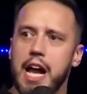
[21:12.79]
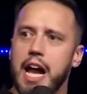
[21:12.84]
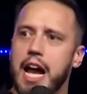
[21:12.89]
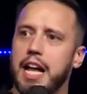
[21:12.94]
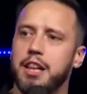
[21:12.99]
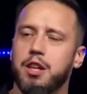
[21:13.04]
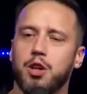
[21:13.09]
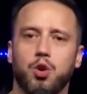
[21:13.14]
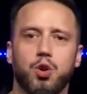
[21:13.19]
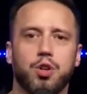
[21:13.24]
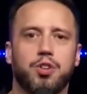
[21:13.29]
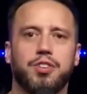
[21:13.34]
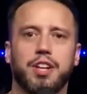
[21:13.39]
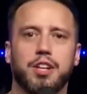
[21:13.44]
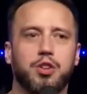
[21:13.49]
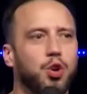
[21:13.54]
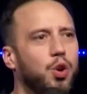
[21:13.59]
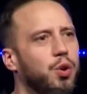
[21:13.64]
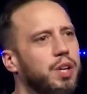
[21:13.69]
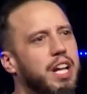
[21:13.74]
And the Lord said,
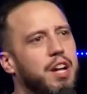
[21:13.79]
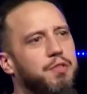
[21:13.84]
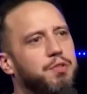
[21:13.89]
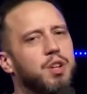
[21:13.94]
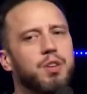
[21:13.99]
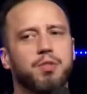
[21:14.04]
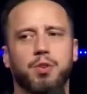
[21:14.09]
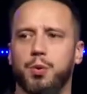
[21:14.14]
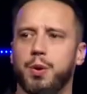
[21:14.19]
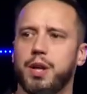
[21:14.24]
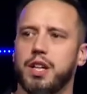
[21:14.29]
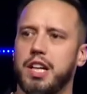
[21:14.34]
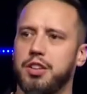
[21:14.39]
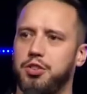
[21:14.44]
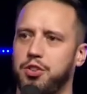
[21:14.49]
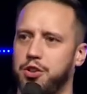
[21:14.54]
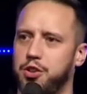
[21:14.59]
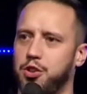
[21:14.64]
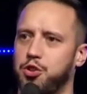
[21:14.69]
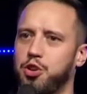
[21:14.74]
Tony, have you ever
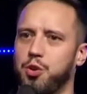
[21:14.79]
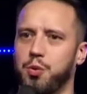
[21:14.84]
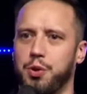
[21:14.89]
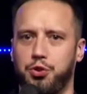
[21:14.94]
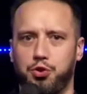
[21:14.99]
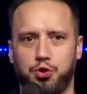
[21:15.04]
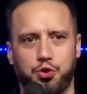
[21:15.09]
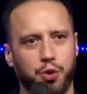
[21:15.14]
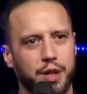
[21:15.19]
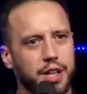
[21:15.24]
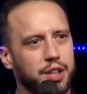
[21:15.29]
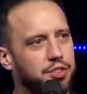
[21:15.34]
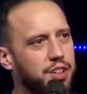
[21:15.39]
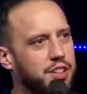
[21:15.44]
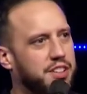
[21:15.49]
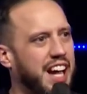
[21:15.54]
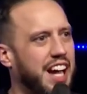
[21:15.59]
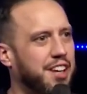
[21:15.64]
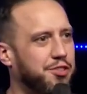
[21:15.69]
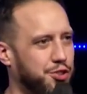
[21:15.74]
realized that there's always strings
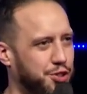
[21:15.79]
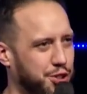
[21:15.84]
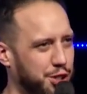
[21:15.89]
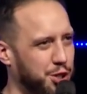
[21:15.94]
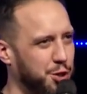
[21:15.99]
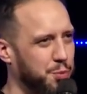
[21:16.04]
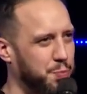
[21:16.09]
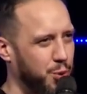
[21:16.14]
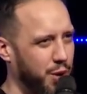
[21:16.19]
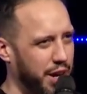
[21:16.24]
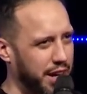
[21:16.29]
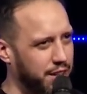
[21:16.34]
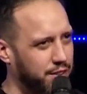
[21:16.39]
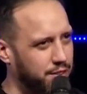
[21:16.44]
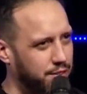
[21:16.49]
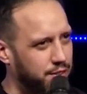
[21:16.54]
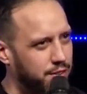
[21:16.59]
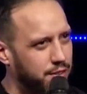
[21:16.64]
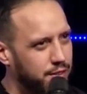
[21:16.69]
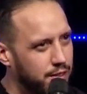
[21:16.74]
attached to your
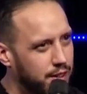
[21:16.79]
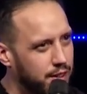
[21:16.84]
praise?